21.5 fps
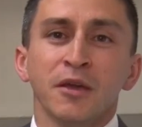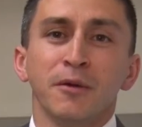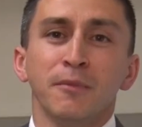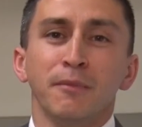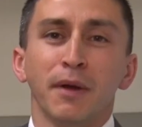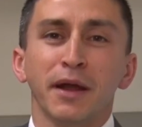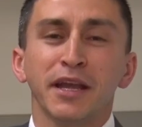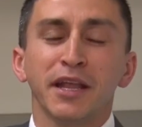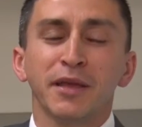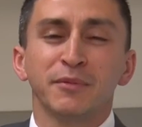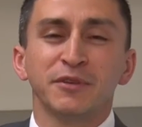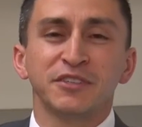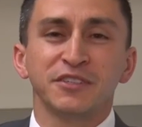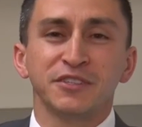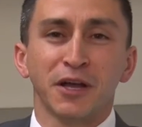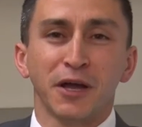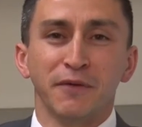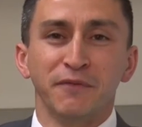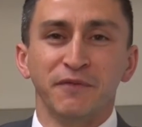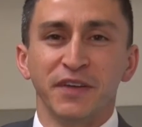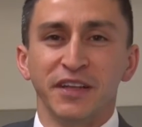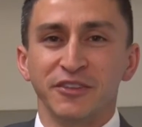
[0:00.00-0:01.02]
My name is
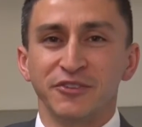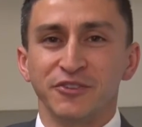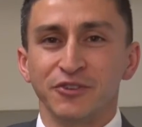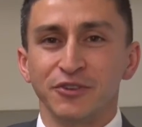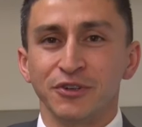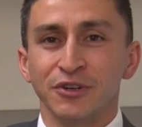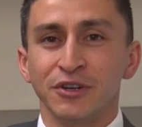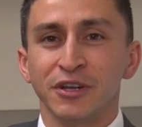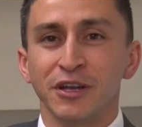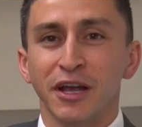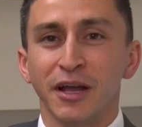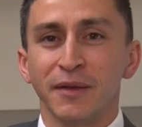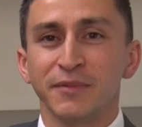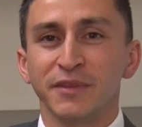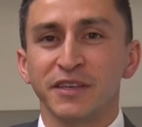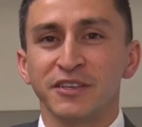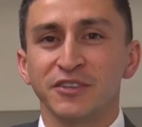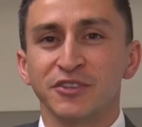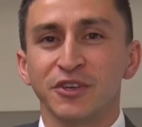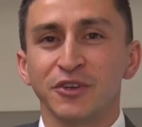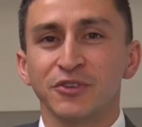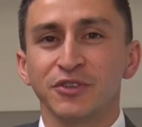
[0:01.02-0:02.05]
Tom Venzor. I'm the
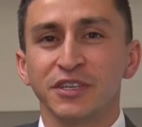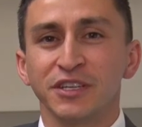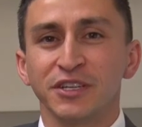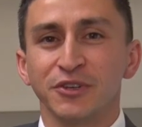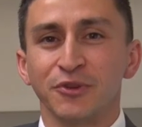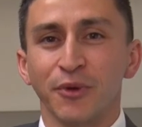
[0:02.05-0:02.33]
Associate